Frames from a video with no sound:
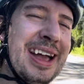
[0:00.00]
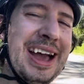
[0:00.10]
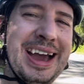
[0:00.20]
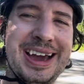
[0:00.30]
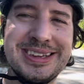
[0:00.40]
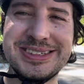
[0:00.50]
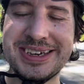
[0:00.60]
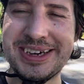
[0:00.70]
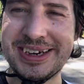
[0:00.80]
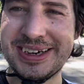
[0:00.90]
and
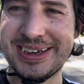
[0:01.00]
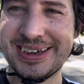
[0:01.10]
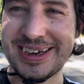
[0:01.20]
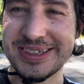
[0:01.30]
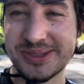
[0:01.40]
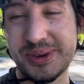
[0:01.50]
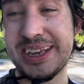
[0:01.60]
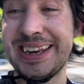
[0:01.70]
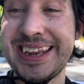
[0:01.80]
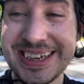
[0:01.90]
it's
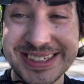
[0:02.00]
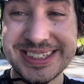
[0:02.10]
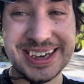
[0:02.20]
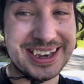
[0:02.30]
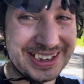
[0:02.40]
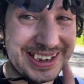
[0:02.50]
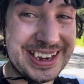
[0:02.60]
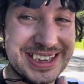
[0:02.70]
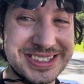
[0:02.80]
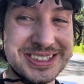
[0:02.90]
at least
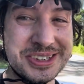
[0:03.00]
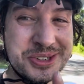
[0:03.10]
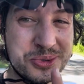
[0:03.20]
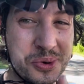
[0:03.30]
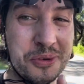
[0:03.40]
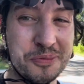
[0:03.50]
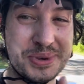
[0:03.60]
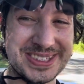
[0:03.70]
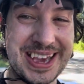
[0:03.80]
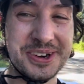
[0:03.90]

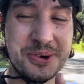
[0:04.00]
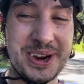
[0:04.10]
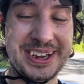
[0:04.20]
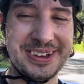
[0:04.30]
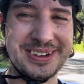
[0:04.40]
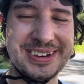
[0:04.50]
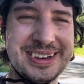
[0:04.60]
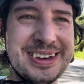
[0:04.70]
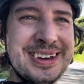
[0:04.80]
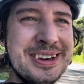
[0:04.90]
12% gradient
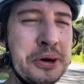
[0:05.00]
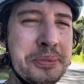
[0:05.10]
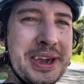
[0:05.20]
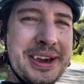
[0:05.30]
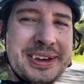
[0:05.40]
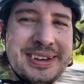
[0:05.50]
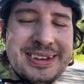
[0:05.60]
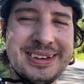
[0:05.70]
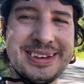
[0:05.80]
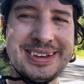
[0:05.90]
up here.
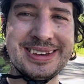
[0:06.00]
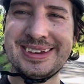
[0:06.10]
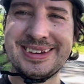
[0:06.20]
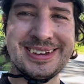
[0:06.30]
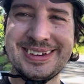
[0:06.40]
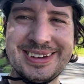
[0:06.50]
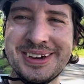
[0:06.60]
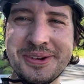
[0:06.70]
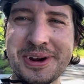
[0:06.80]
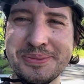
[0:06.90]

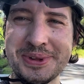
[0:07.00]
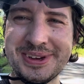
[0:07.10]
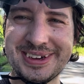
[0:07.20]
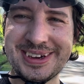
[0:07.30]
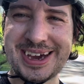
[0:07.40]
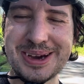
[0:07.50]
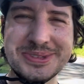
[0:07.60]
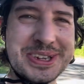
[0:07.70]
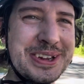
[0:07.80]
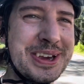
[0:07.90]
Incredible,
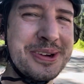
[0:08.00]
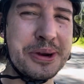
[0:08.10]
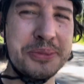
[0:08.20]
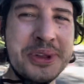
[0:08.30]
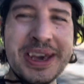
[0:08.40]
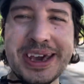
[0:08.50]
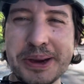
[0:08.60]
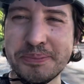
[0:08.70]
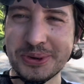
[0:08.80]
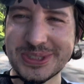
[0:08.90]
absolutely incredible.
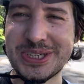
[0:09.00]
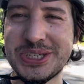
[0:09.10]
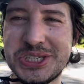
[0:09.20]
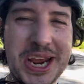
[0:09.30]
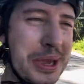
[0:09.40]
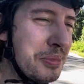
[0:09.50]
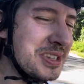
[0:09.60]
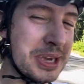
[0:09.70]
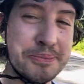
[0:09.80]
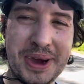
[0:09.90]
It puts you to shame.
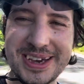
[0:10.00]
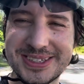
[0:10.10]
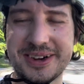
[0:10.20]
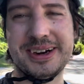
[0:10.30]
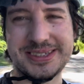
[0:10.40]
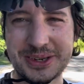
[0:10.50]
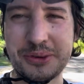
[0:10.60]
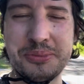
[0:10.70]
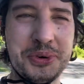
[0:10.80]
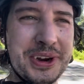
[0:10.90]
As I passed her, I said
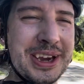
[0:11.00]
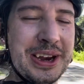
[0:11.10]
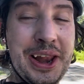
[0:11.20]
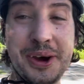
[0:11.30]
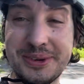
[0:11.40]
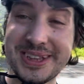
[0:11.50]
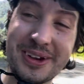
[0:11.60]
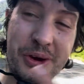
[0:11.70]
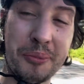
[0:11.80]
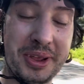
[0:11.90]
good morning and hello,
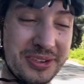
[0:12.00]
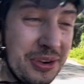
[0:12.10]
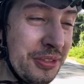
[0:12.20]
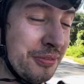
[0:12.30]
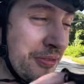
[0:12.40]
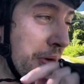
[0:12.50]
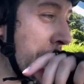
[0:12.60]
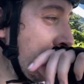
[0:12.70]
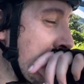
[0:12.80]
and commented on the fruit.